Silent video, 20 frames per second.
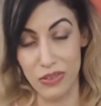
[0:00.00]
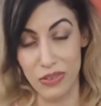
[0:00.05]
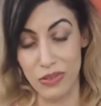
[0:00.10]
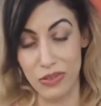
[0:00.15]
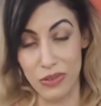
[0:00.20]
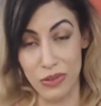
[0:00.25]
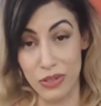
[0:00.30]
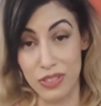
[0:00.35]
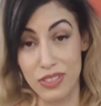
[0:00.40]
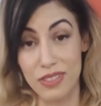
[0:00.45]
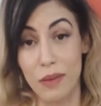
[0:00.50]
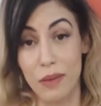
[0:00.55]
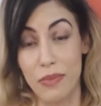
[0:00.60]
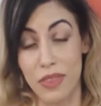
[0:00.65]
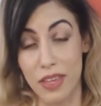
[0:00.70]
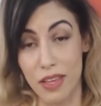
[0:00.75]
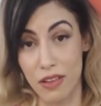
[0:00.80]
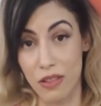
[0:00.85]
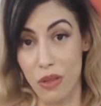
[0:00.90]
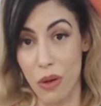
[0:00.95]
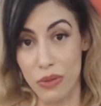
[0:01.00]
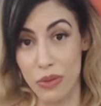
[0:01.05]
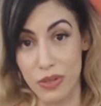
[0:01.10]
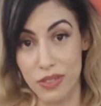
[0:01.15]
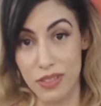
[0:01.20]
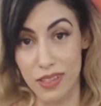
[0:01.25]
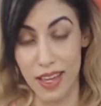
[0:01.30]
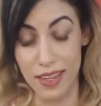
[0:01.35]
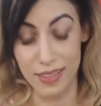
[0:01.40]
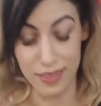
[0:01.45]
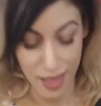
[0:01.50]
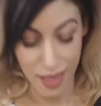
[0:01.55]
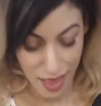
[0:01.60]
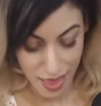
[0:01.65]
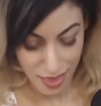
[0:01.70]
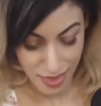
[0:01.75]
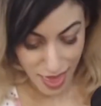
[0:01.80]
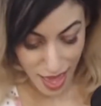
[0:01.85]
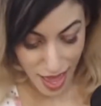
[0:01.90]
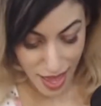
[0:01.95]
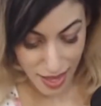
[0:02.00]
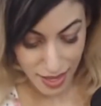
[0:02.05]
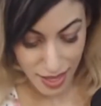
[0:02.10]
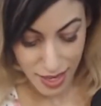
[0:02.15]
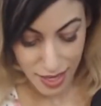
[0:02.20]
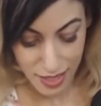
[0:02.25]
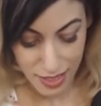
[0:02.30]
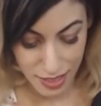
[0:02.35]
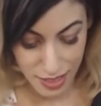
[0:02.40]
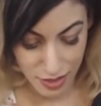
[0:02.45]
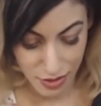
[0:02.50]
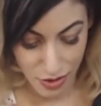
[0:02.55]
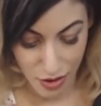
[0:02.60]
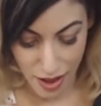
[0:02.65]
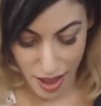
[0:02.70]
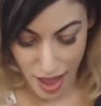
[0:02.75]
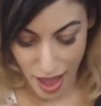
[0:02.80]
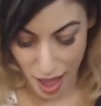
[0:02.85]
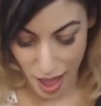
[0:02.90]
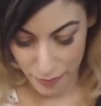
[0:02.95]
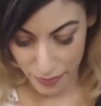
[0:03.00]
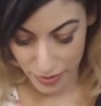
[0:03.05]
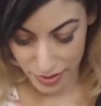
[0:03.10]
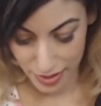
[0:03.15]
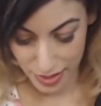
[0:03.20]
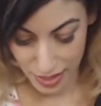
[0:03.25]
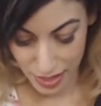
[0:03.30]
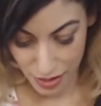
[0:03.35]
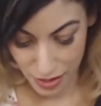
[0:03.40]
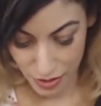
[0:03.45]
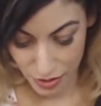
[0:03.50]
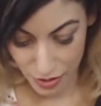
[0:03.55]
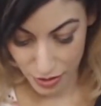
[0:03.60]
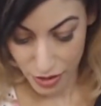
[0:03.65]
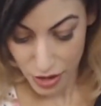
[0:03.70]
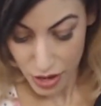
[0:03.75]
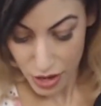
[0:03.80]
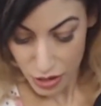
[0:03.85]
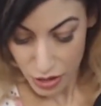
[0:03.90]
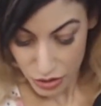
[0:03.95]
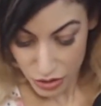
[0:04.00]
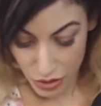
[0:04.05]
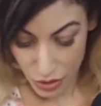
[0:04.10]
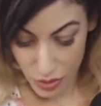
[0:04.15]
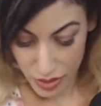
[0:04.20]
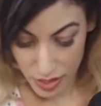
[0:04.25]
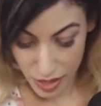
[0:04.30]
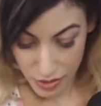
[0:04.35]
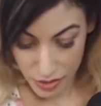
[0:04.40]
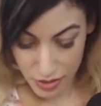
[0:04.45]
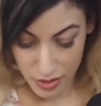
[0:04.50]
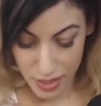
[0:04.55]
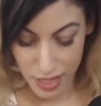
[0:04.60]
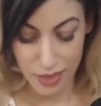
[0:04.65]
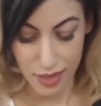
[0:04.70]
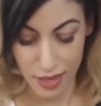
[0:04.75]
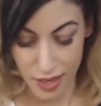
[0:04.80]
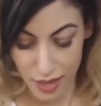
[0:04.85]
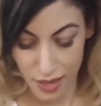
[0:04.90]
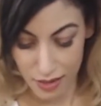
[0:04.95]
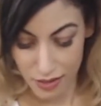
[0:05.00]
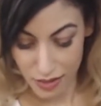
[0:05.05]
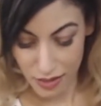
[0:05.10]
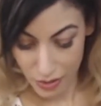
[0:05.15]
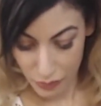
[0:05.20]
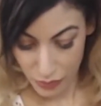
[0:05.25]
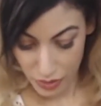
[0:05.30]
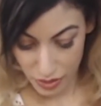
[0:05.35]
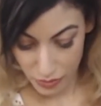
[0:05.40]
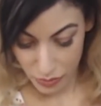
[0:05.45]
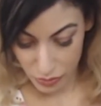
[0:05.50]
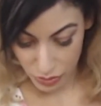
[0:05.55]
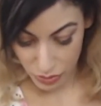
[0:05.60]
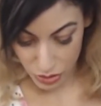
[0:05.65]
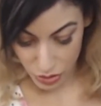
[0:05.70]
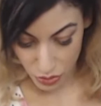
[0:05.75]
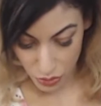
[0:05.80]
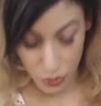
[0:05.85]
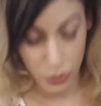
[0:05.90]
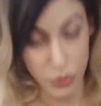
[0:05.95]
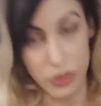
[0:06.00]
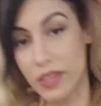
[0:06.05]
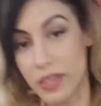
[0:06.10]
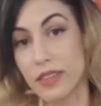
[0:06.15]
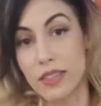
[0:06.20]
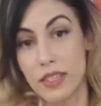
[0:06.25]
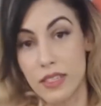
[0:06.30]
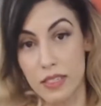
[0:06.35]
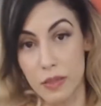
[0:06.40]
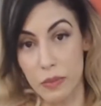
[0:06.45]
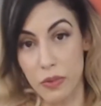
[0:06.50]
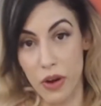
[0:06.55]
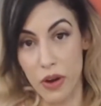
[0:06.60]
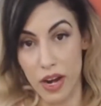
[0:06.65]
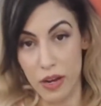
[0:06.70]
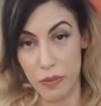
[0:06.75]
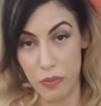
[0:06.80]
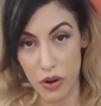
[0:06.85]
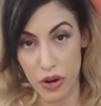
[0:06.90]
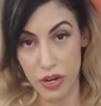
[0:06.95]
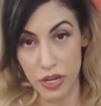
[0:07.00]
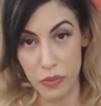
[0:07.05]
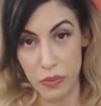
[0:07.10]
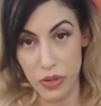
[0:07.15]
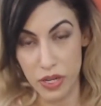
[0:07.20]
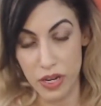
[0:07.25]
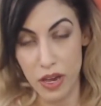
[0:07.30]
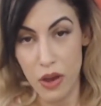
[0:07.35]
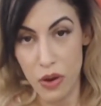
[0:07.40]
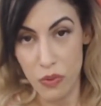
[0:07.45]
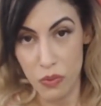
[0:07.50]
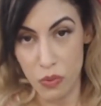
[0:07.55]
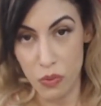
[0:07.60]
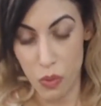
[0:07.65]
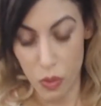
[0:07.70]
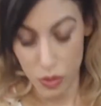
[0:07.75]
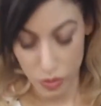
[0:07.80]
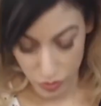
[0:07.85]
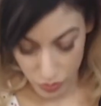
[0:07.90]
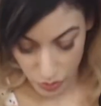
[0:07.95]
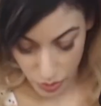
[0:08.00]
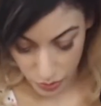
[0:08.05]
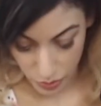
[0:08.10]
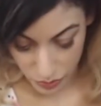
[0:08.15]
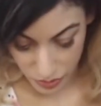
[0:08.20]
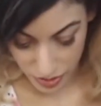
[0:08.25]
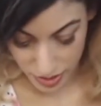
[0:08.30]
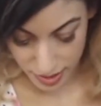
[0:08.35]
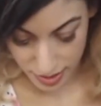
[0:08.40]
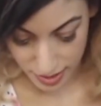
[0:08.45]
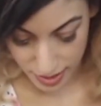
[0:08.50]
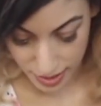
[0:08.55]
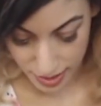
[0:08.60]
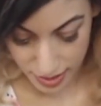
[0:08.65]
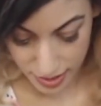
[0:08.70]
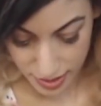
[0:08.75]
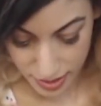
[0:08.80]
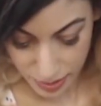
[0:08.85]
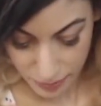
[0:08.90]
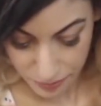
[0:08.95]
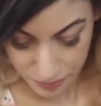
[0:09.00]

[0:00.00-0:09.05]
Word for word: or something along those lines. That did not happen either. So, another thing that we were told that the Democratic Party would quote unquote resist